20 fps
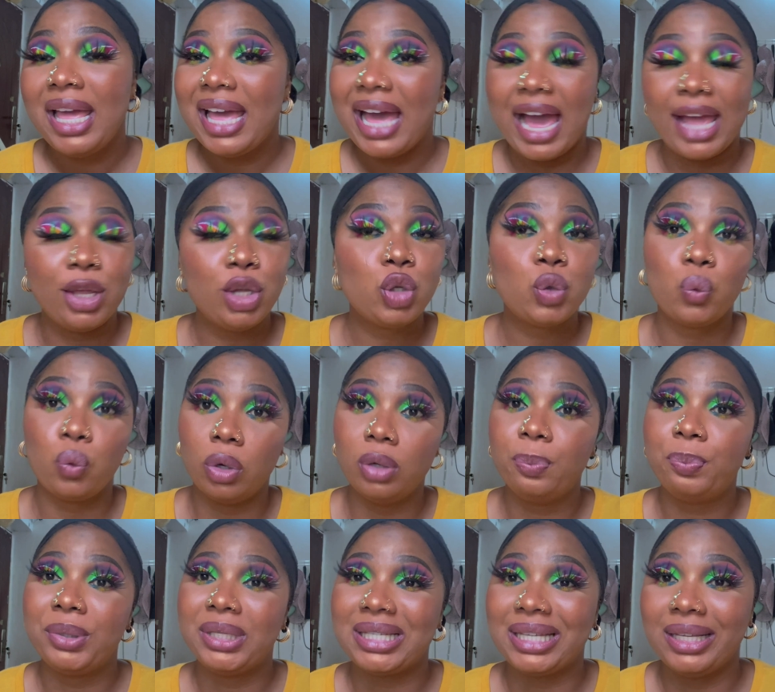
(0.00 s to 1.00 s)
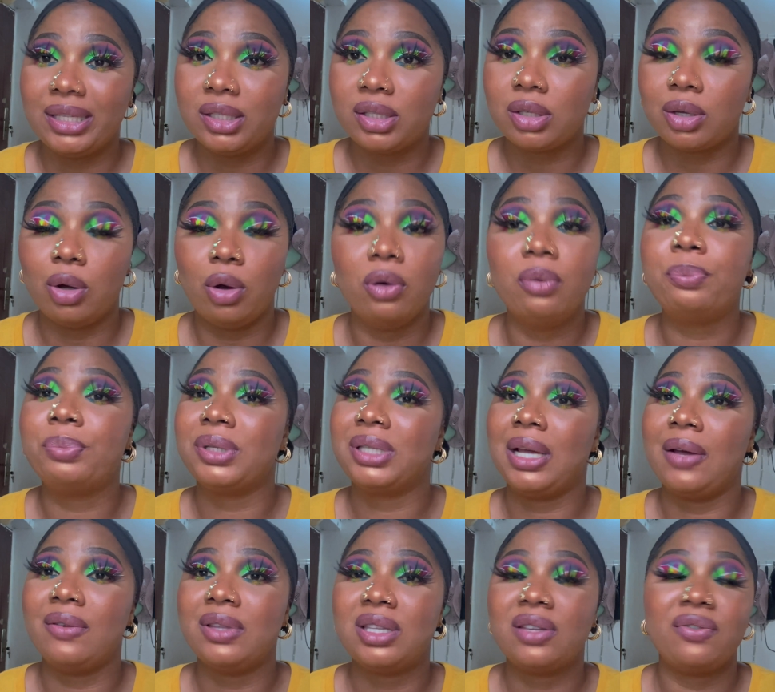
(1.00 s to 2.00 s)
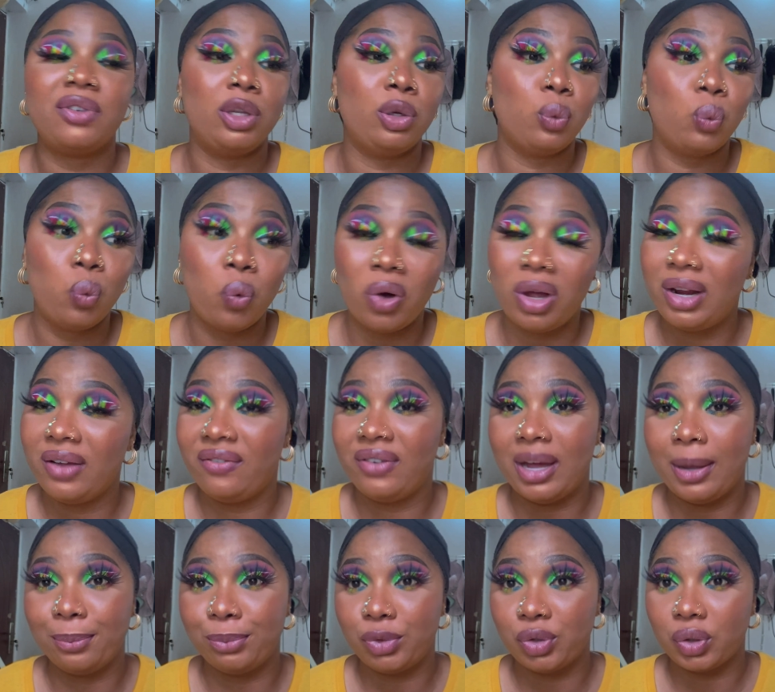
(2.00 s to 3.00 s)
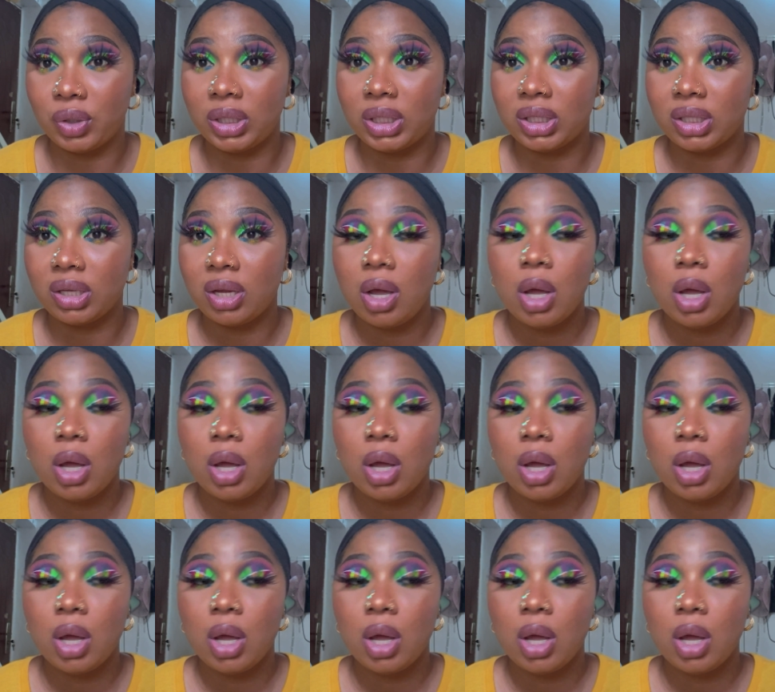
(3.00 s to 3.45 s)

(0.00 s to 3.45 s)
i use one percent of preservative in whatever i'm doing